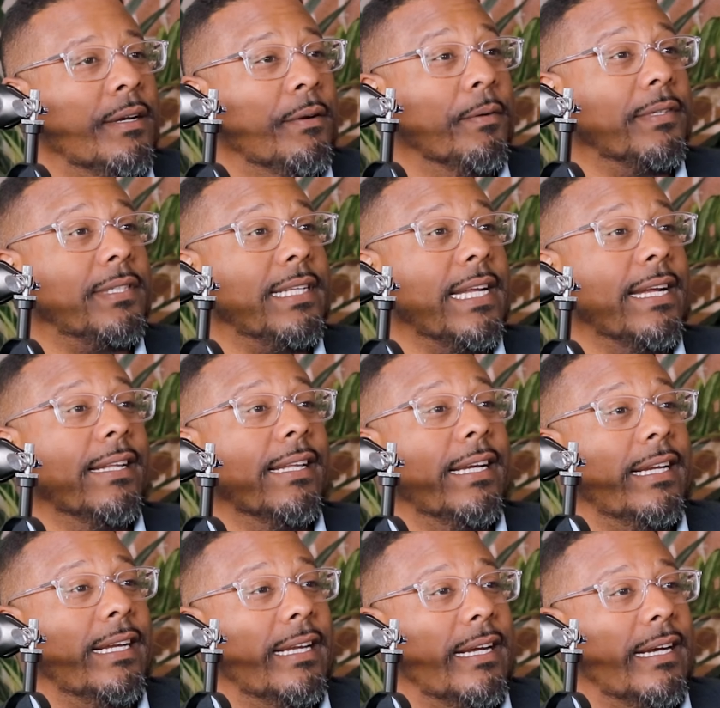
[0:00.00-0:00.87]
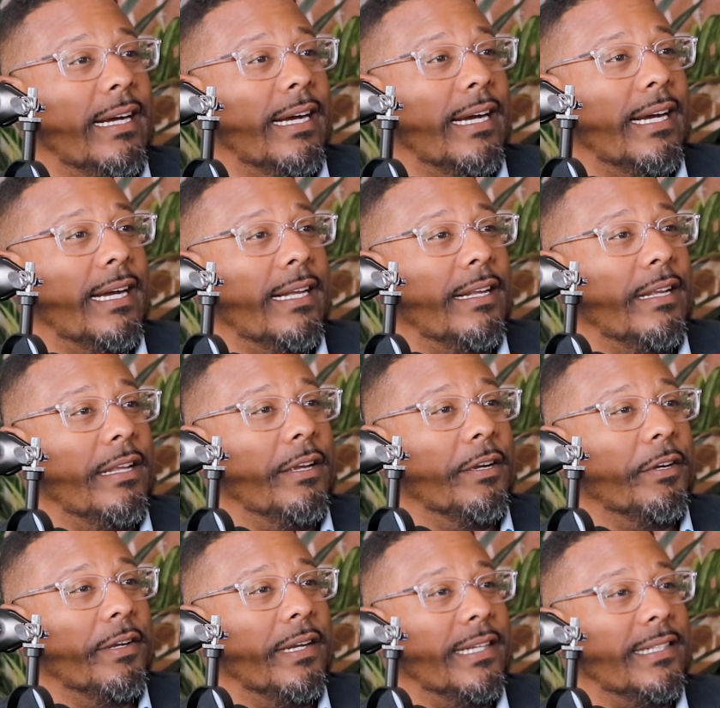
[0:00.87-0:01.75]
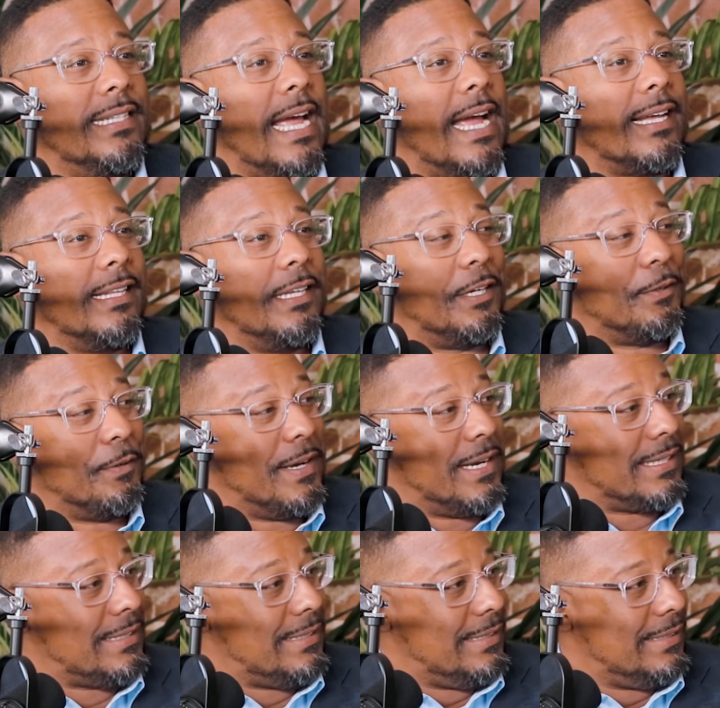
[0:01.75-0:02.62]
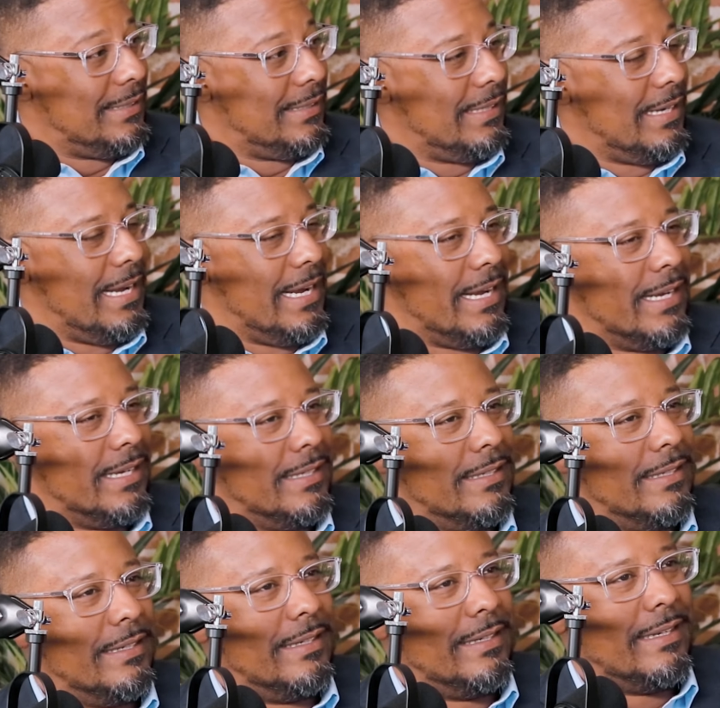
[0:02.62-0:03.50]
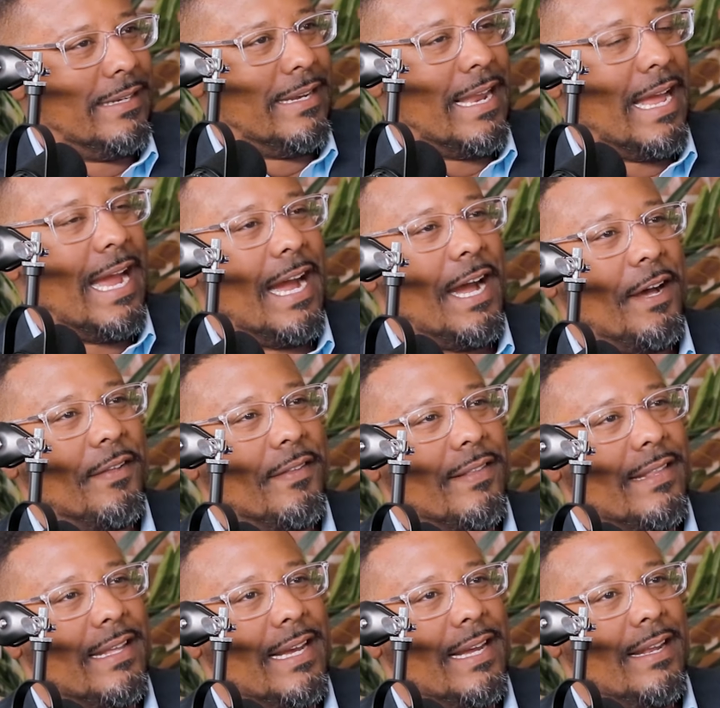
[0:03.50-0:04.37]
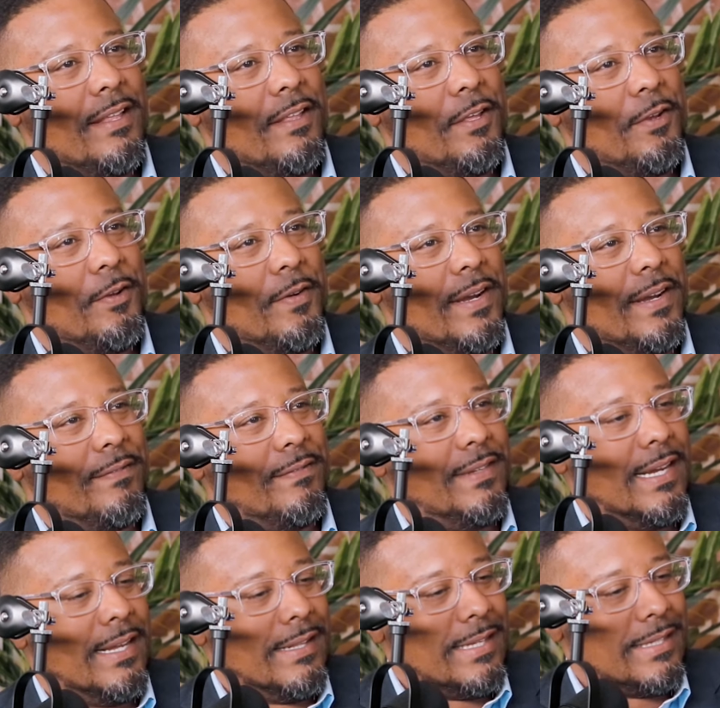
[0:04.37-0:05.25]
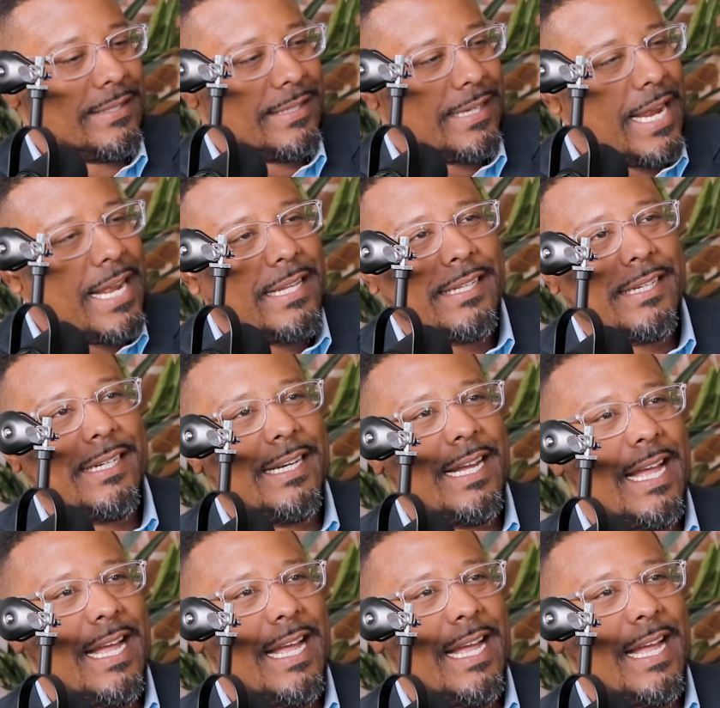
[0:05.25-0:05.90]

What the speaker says: Well, Stanley, you're exactly correct. And now that you have done this gala,